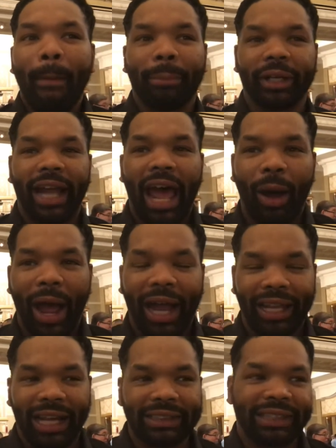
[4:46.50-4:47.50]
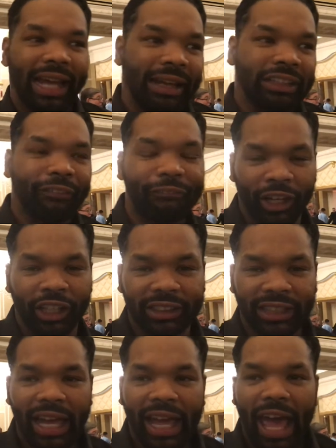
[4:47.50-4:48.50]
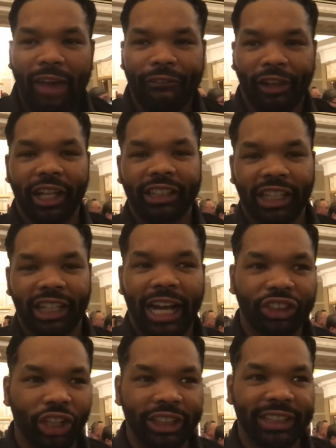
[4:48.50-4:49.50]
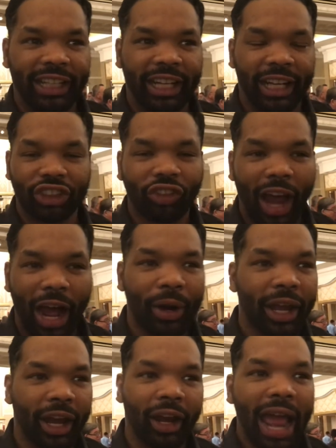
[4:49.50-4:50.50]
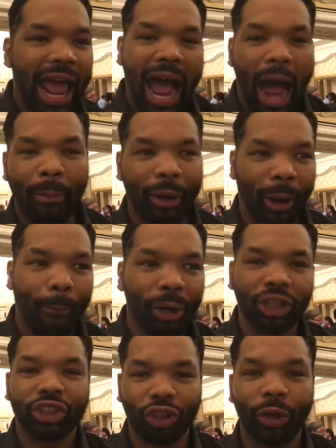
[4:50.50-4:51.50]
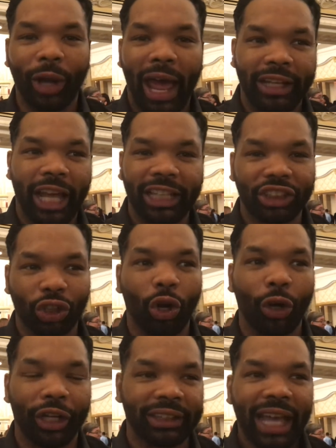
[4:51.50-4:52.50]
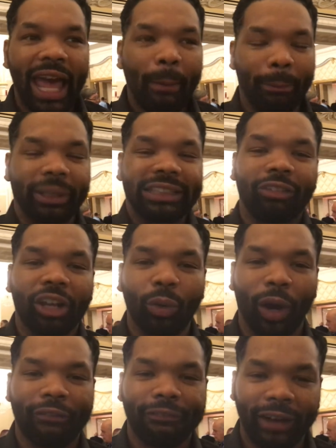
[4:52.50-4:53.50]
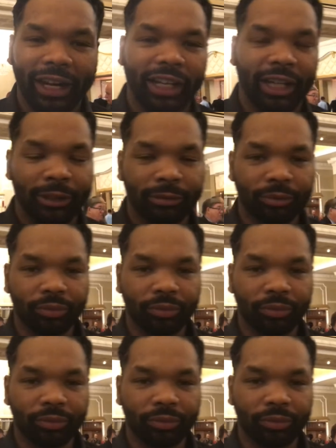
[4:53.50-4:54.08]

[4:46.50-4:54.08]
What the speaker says: But now, like I said, after feeling this electricity in this crowd here, I'm gonna push through that soreness, because I really want to fight again.